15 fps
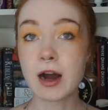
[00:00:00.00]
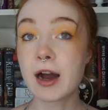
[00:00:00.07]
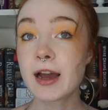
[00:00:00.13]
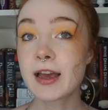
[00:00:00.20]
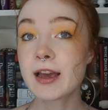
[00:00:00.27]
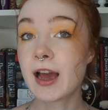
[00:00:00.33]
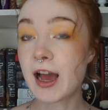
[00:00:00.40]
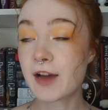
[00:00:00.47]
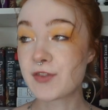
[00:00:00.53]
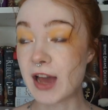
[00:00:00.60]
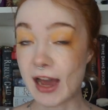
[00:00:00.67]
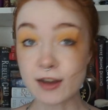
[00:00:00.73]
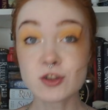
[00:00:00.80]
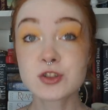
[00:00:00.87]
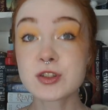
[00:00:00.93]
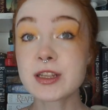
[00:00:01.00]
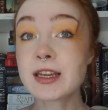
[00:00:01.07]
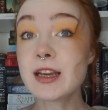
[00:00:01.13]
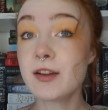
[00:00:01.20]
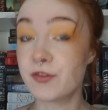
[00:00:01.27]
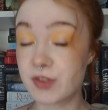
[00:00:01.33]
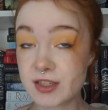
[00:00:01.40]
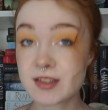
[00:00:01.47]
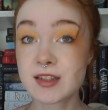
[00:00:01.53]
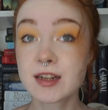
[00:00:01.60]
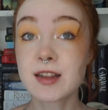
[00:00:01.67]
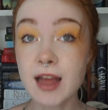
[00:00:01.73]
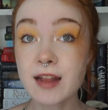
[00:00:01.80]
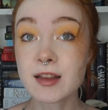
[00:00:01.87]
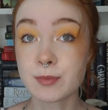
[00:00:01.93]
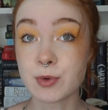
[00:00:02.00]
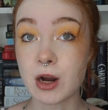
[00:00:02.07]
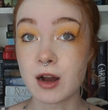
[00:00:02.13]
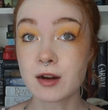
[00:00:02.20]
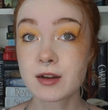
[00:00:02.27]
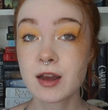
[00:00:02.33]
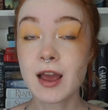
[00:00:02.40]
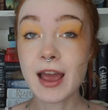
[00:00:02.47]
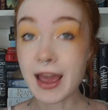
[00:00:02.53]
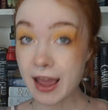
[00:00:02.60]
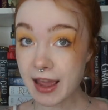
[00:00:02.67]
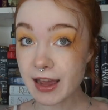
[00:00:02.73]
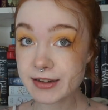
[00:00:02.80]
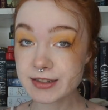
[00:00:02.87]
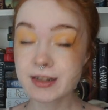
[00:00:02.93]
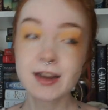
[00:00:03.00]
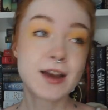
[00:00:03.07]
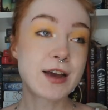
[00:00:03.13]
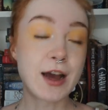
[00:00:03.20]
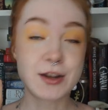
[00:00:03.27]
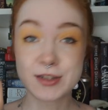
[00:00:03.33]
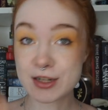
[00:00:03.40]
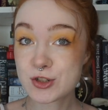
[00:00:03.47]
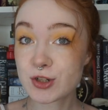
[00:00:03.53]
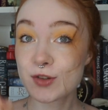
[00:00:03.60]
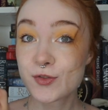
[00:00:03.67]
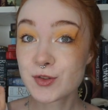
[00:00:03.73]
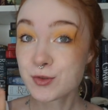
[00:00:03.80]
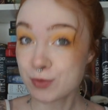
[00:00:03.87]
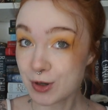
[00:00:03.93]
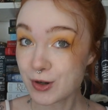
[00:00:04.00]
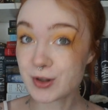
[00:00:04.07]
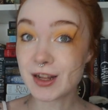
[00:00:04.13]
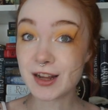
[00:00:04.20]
I have actually visited Lallybroch and auditioned for the role